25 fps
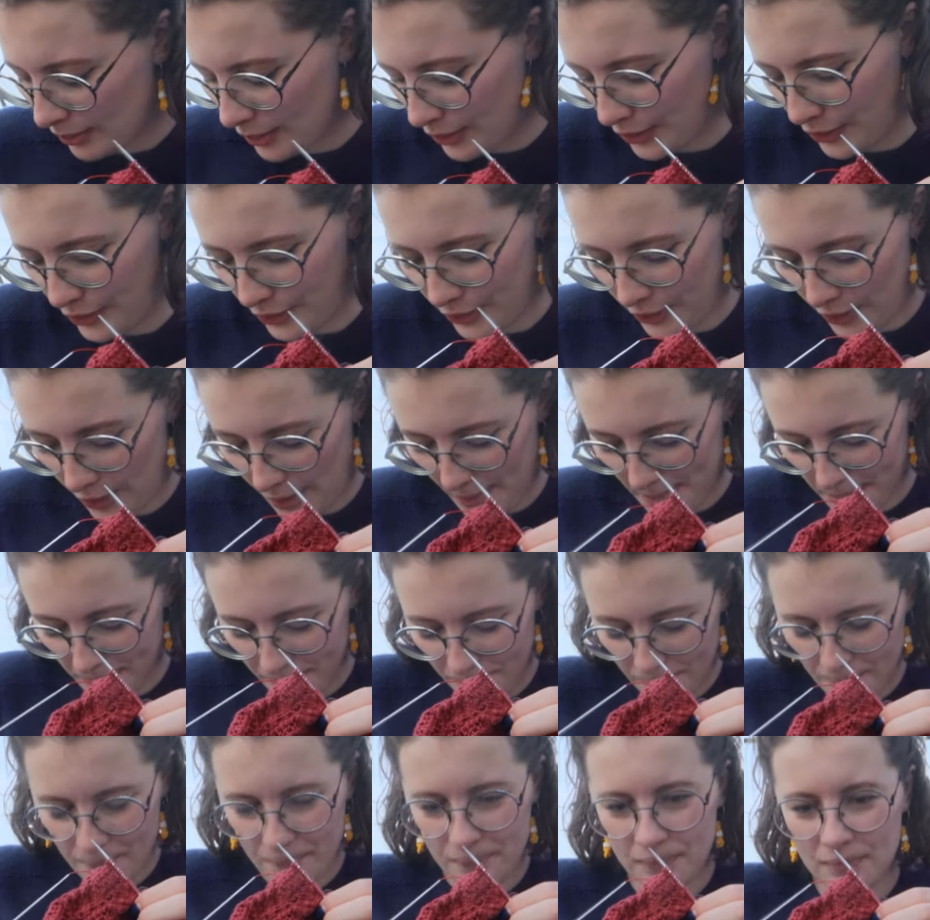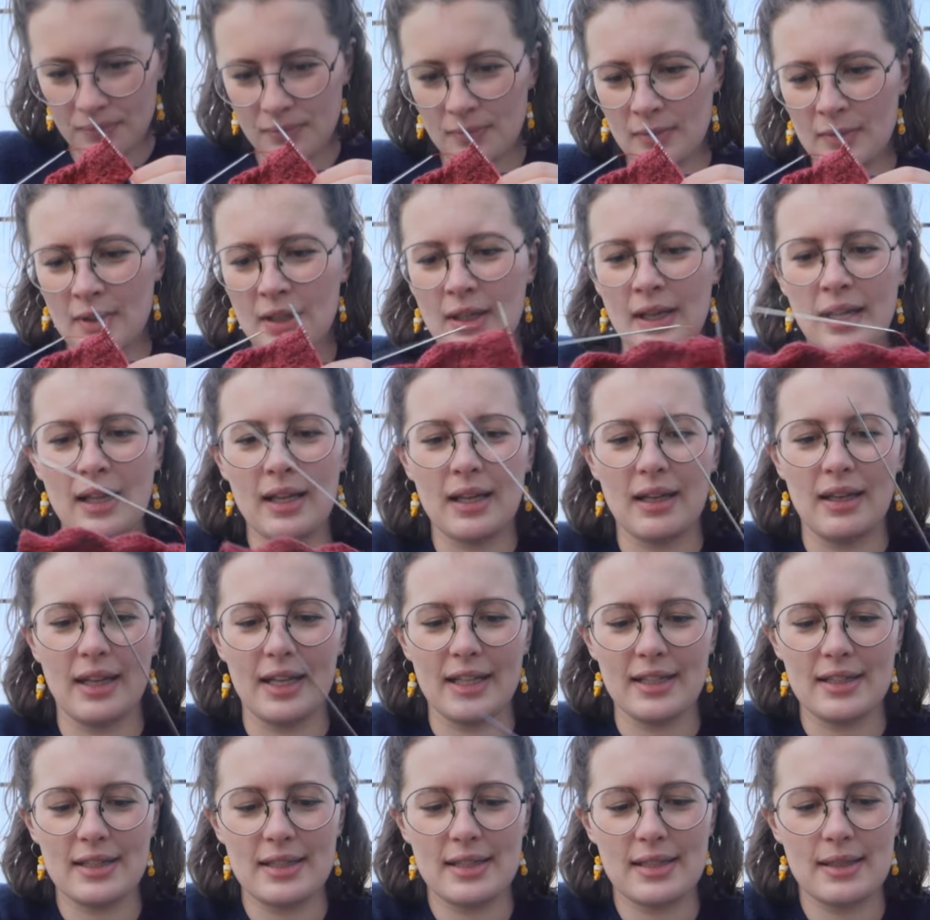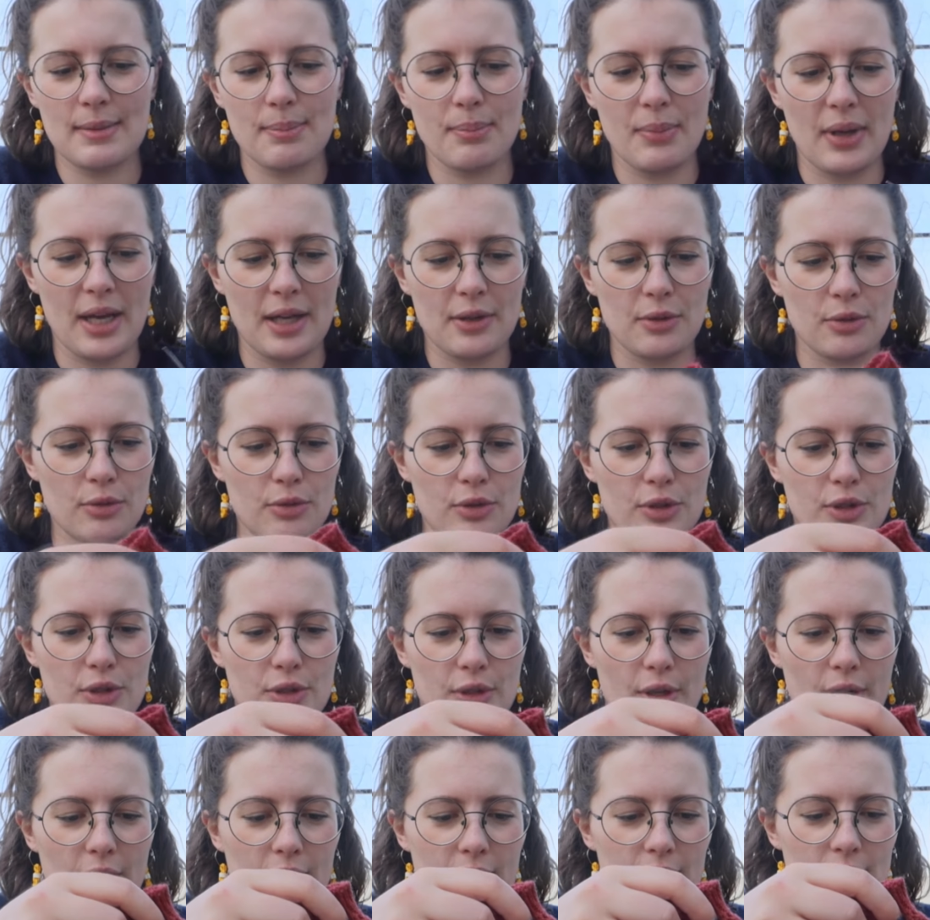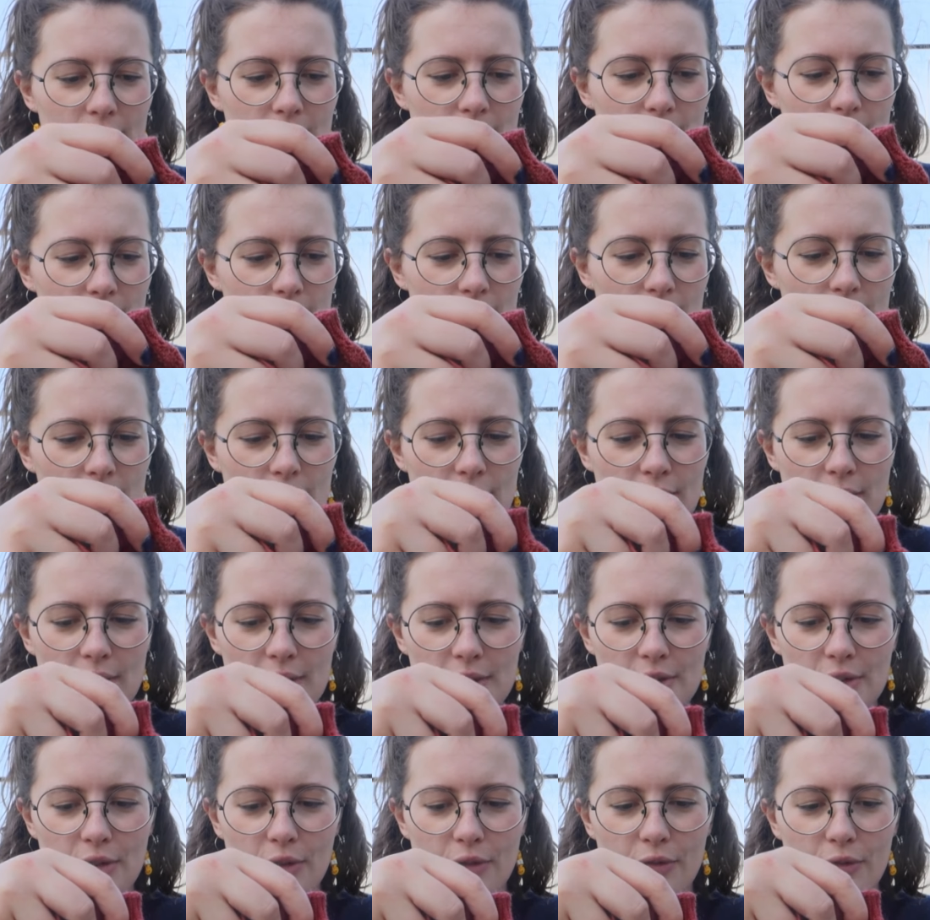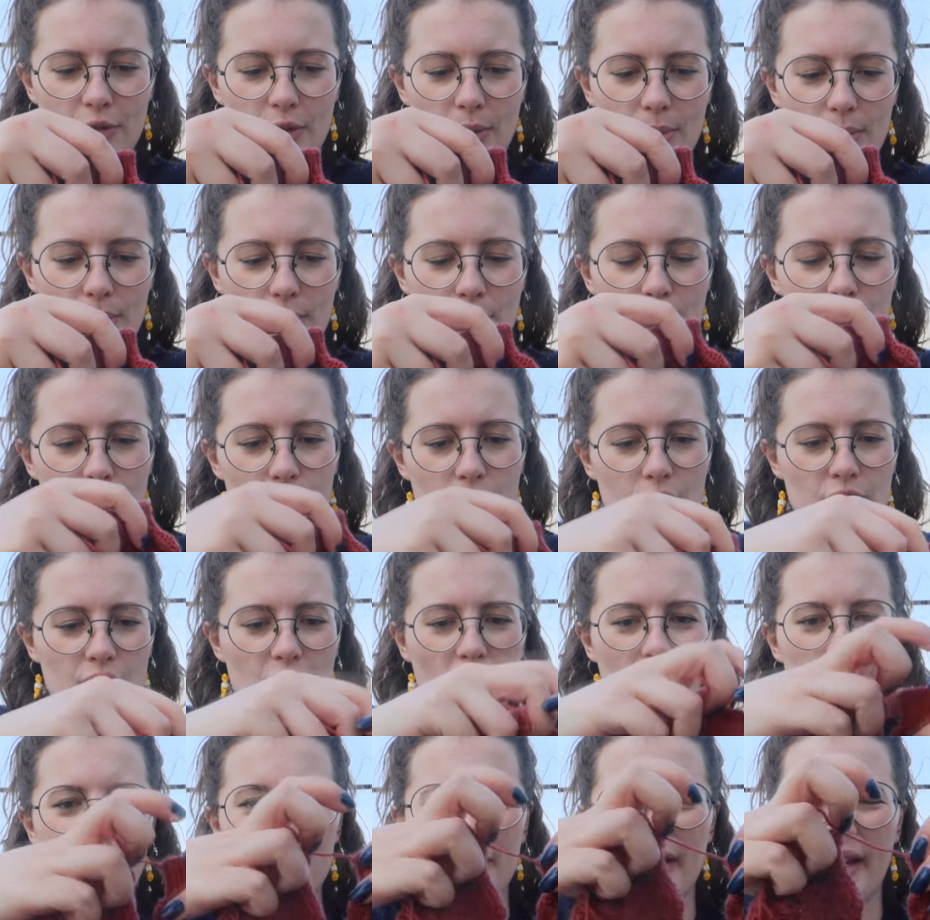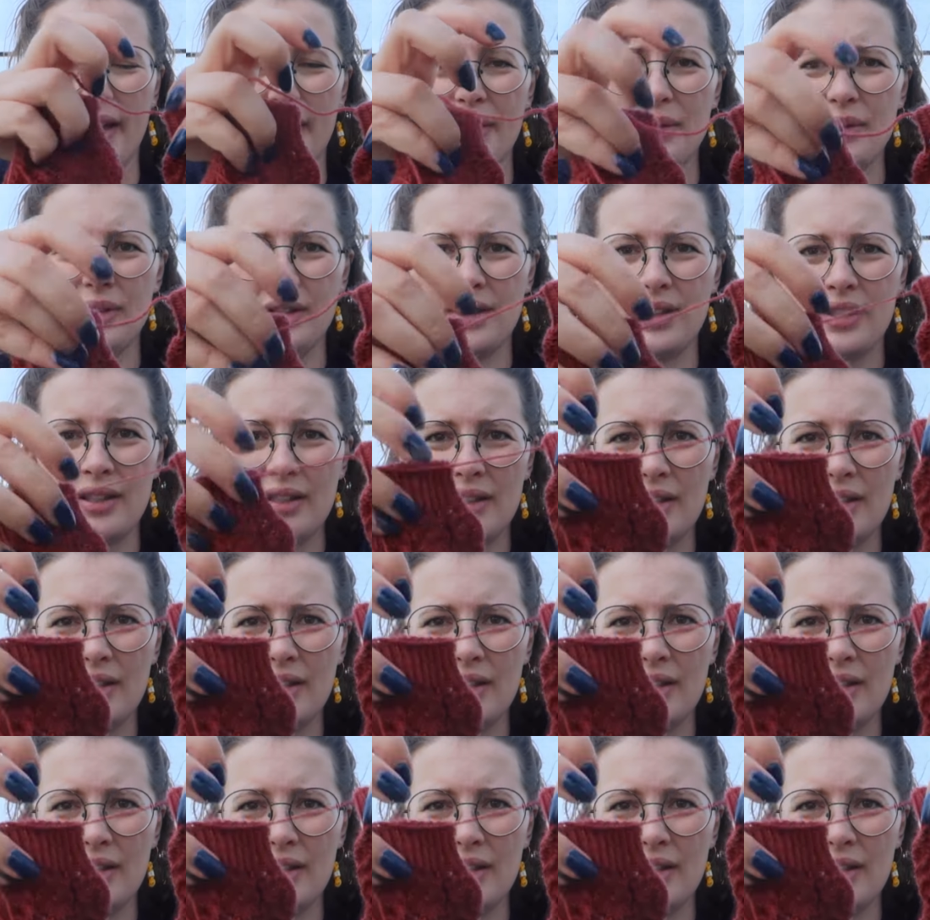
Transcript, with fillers: some lace pattern socks. These are from Top Down.